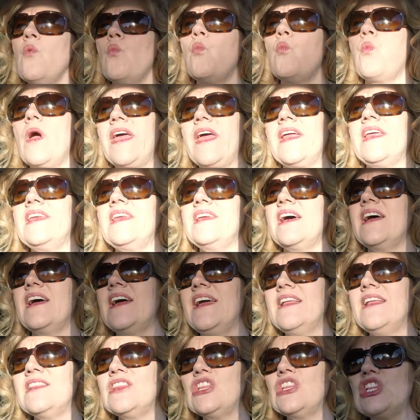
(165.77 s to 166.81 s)
when
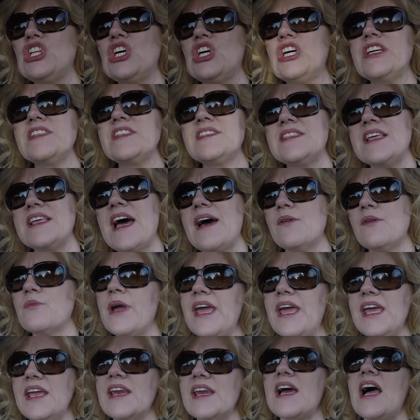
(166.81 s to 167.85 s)
I lost that
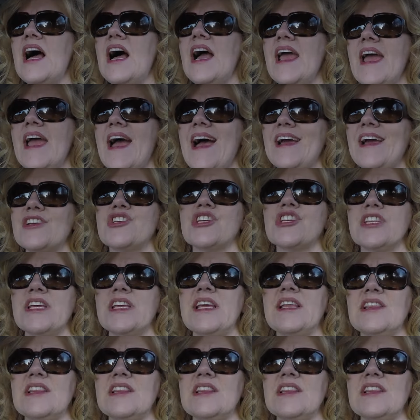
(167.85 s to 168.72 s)
weight, I actually